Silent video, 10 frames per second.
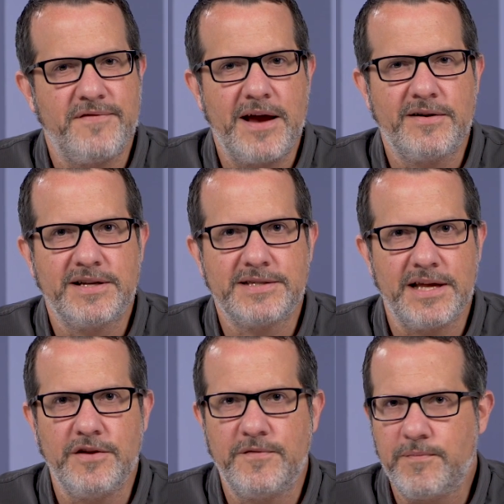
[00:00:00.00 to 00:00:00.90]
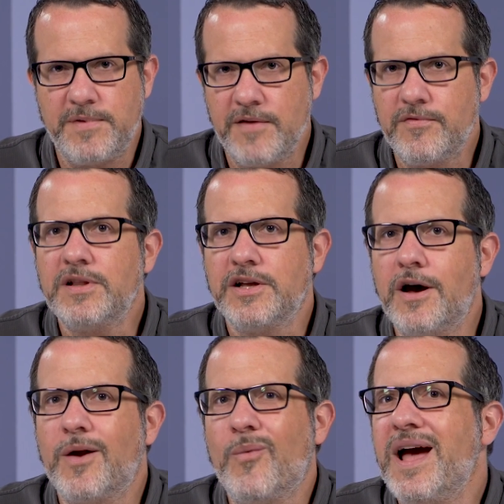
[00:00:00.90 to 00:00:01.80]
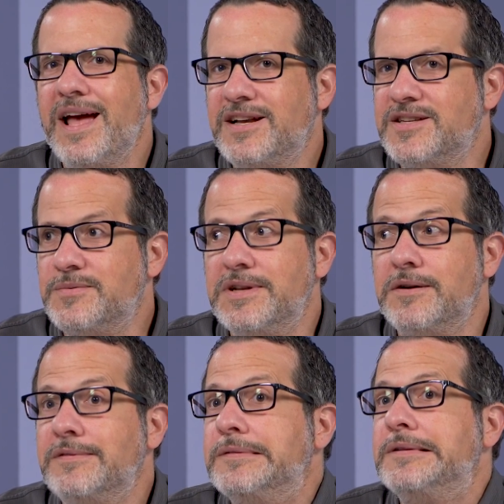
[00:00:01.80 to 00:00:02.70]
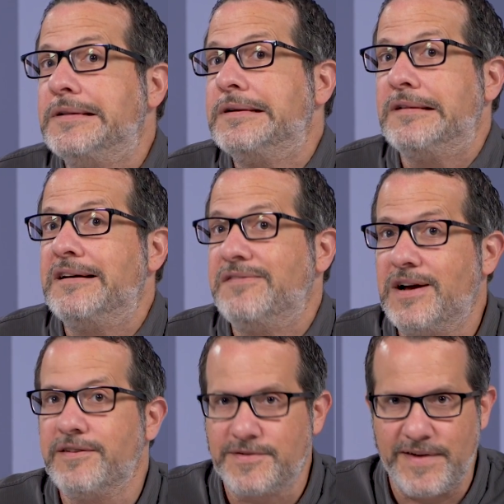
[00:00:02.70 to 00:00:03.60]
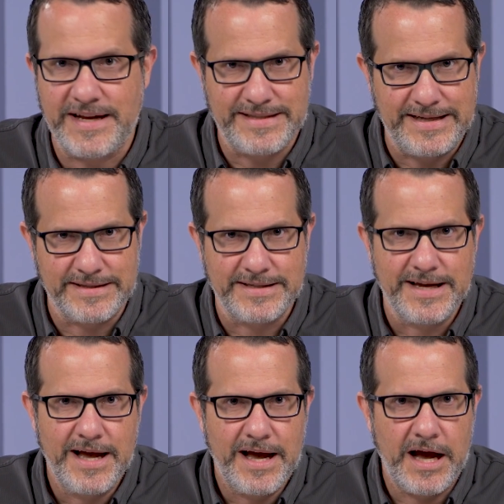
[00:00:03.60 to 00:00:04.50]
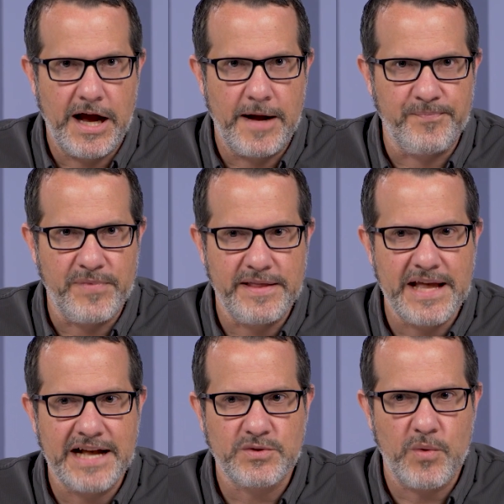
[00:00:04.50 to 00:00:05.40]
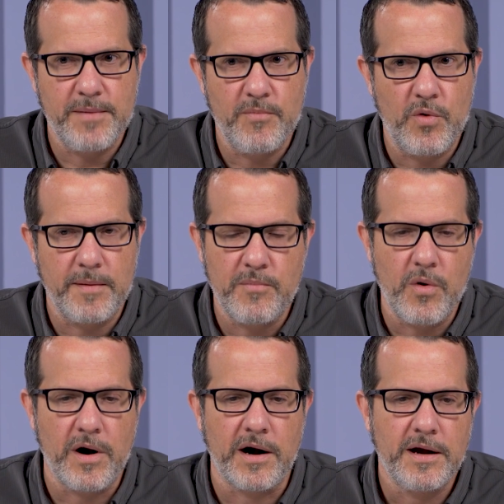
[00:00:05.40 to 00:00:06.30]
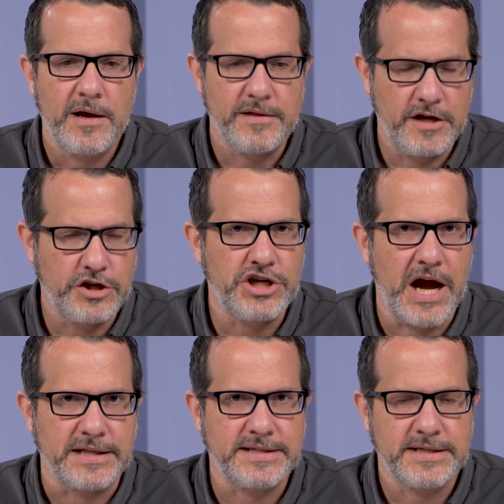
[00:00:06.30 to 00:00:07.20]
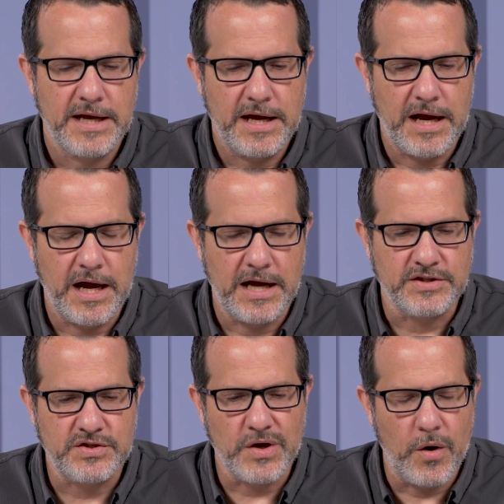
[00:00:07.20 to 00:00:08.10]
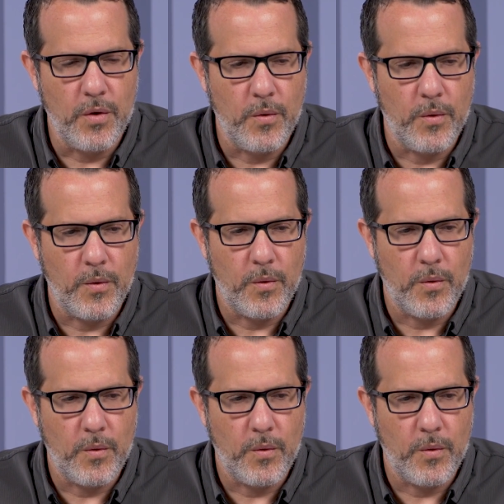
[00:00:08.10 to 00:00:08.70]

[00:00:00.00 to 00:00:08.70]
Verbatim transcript: virus, and they've really gone away because we don't really like live virus vaccines. Um, and that's why more and more they're shots. Uh, so